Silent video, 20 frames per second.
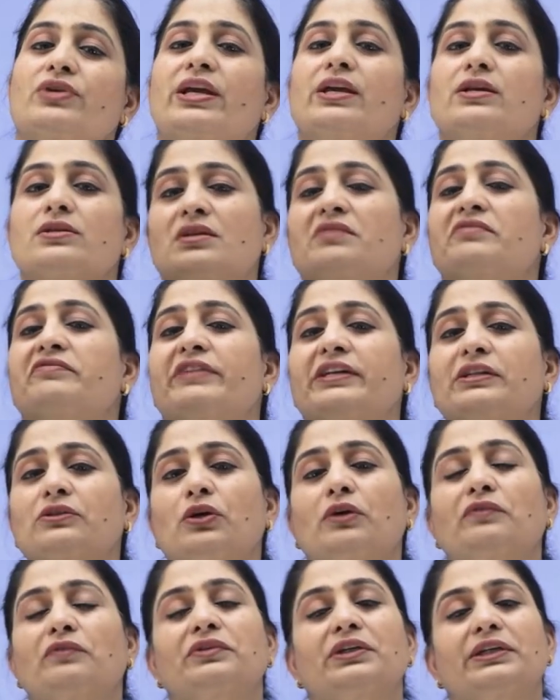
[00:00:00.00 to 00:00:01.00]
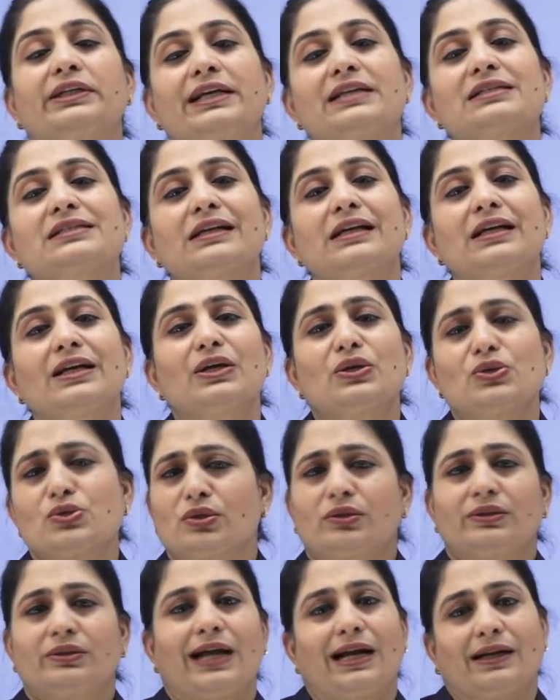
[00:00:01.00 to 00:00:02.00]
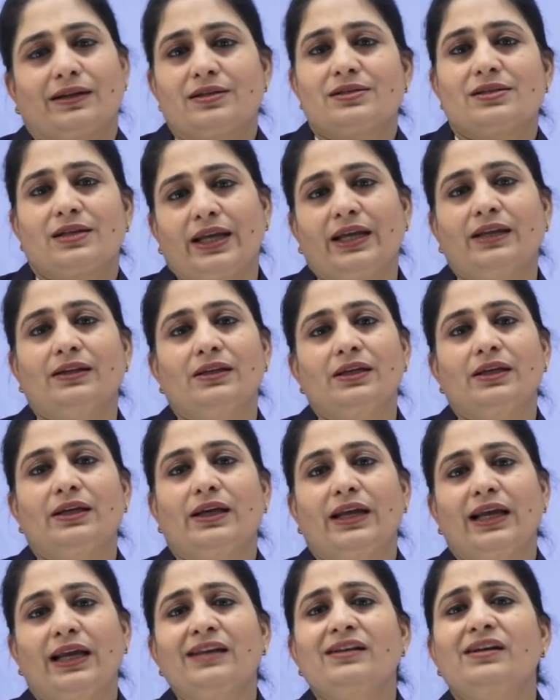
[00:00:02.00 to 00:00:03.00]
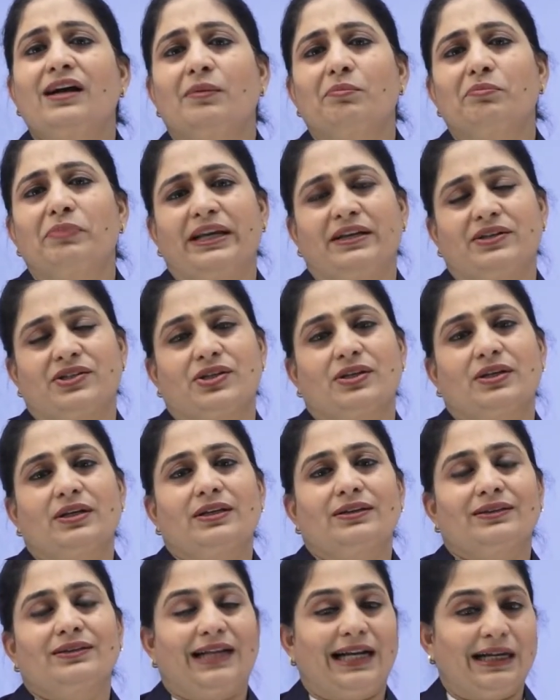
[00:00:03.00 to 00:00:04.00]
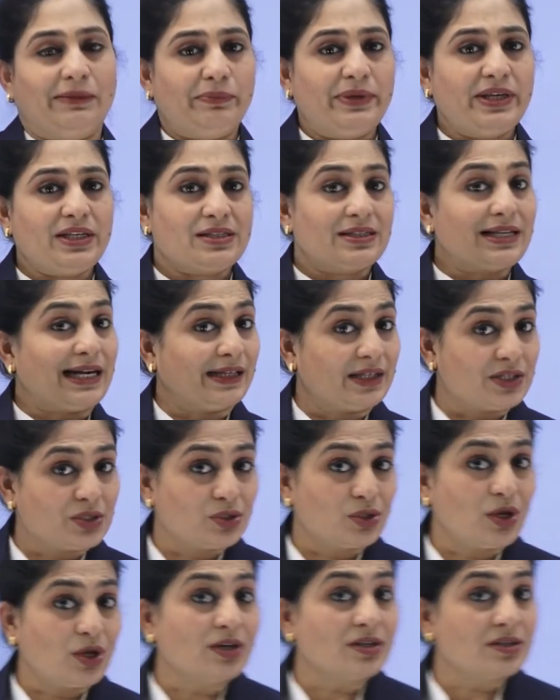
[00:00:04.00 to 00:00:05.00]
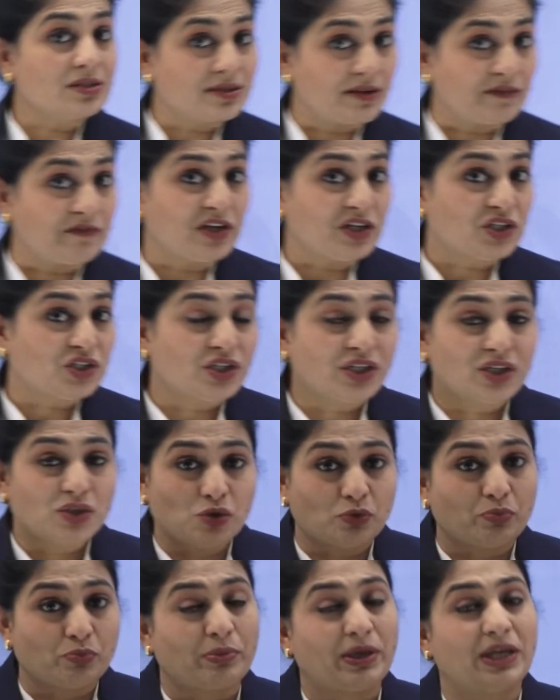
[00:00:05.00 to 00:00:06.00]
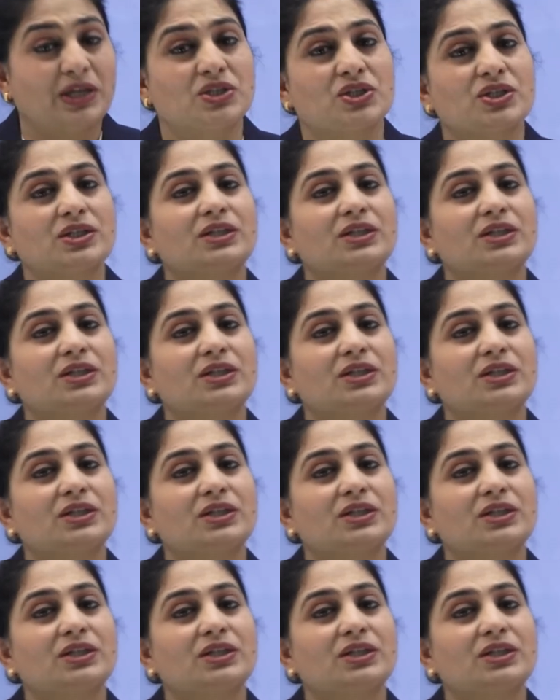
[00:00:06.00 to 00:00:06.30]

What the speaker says: is the width of the desk. So that is again incomplete. That means that is not sufficient to measure